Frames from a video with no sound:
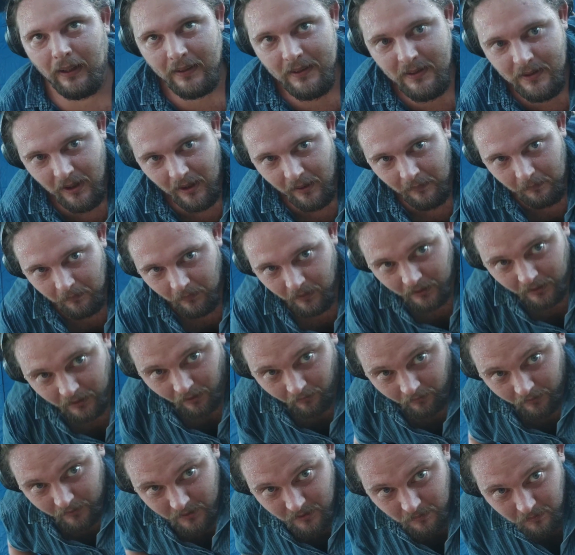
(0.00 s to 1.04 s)
next up we're
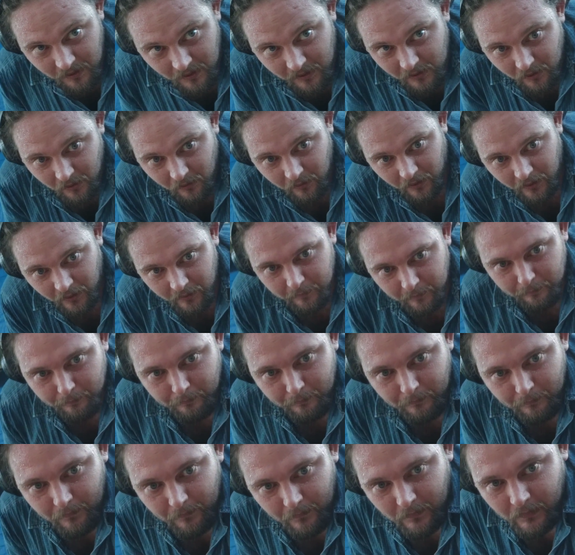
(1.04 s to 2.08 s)
going to be doing,
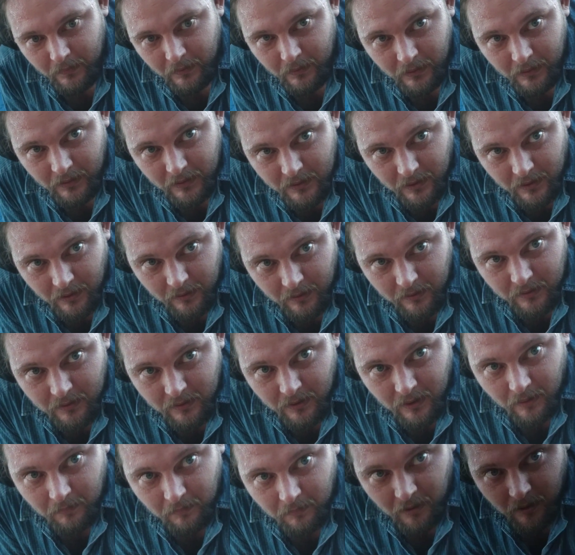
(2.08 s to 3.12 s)
let's get this
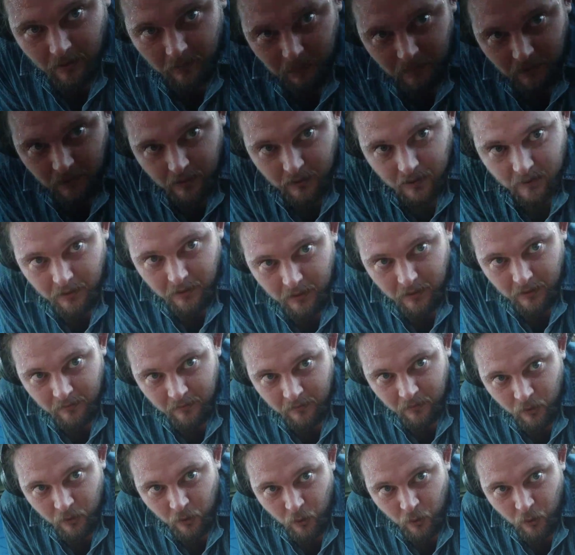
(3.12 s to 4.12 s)
camera up here.